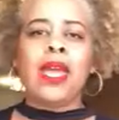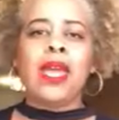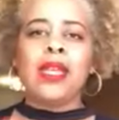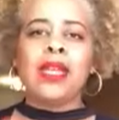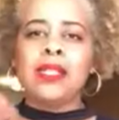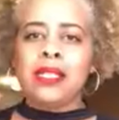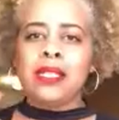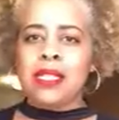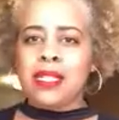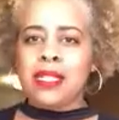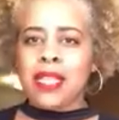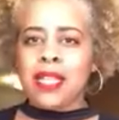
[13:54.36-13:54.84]

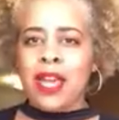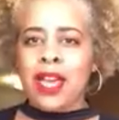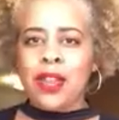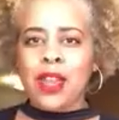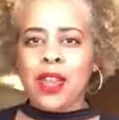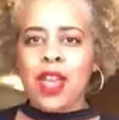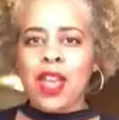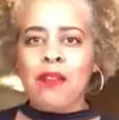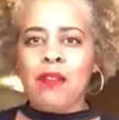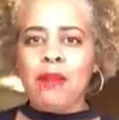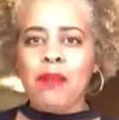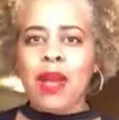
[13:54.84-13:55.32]
sit down
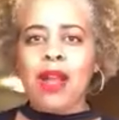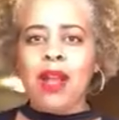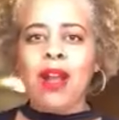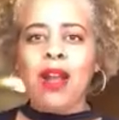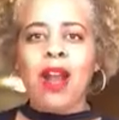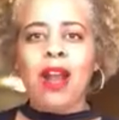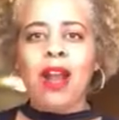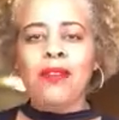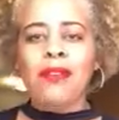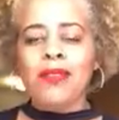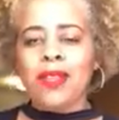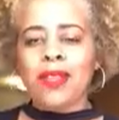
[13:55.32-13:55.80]
and have my
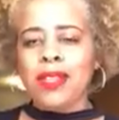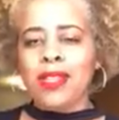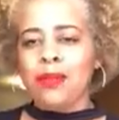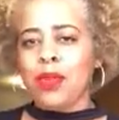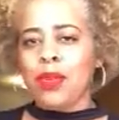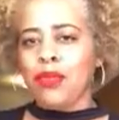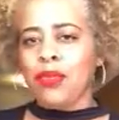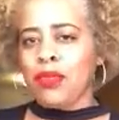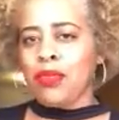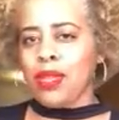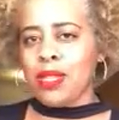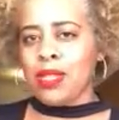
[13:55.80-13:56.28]
coffee. Let me
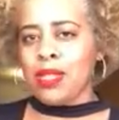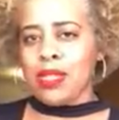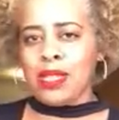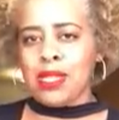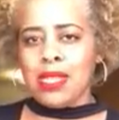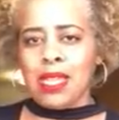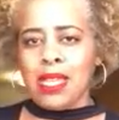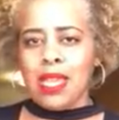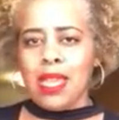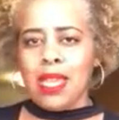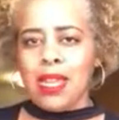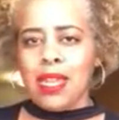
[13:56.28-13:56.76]
read this
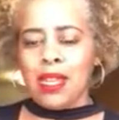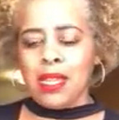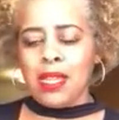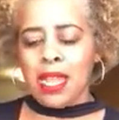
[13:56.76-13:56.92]
again.